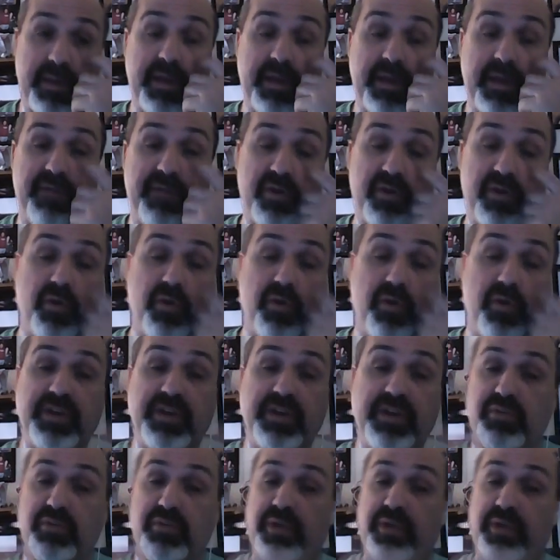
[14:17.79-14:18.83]
If you're going
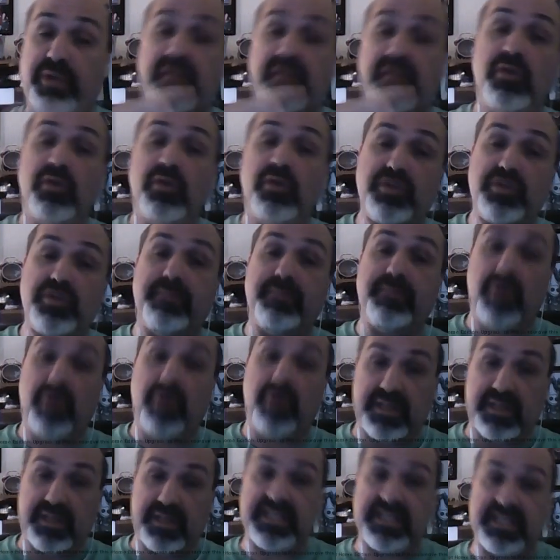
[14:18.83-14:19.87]
to reload your
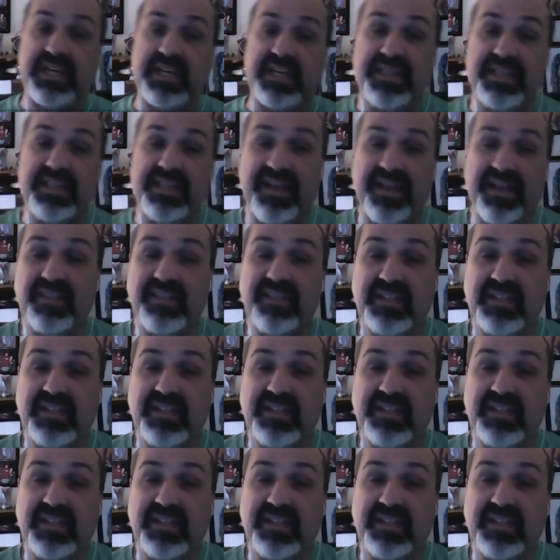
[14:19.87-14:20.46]
bullets into that,